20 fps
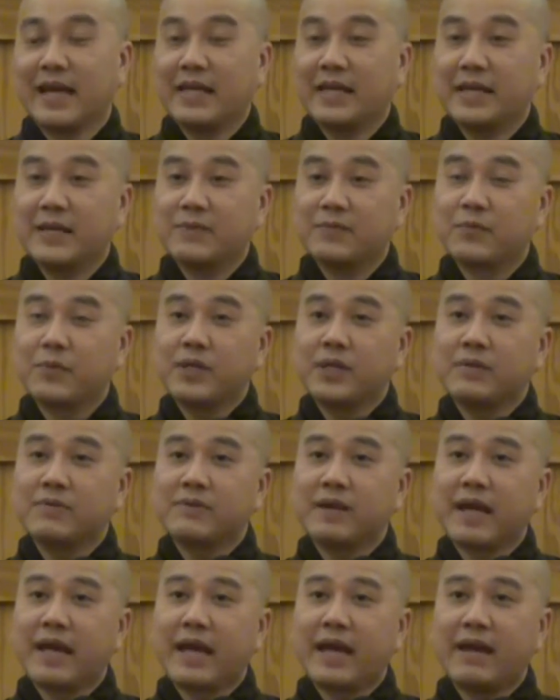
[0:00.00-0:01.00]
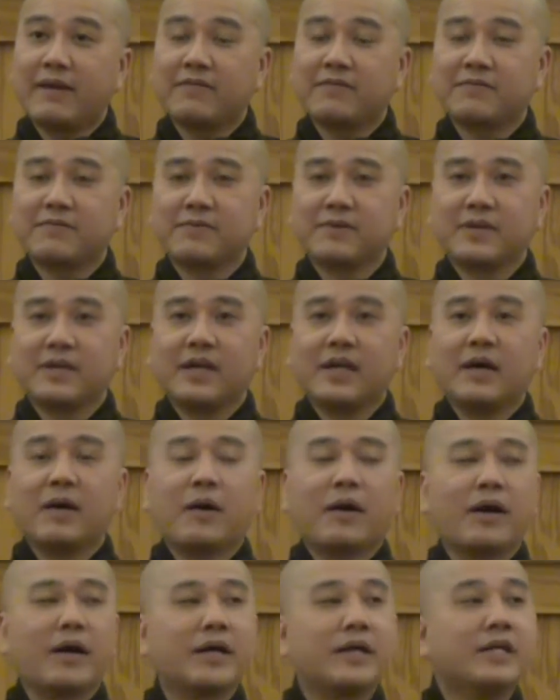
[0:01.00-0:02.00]
And if we don't have
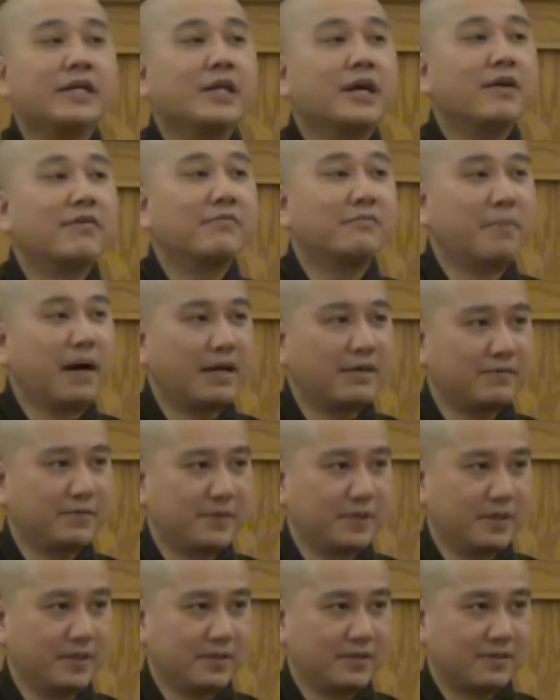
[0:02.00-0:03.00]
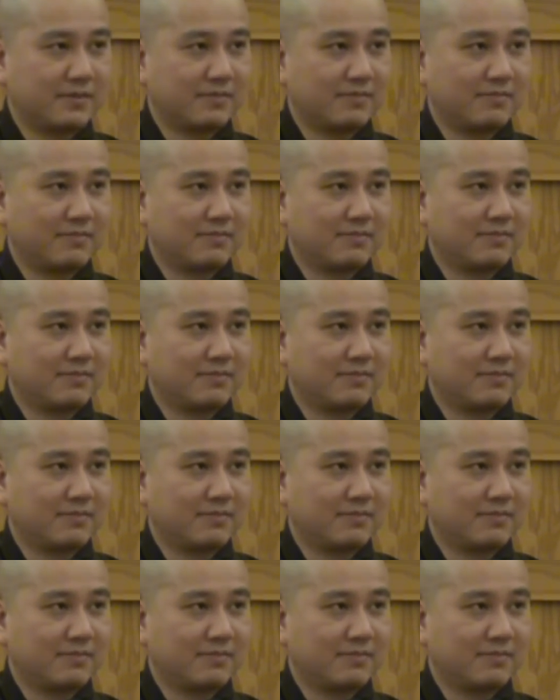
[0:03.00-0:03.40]
enough mindfulness,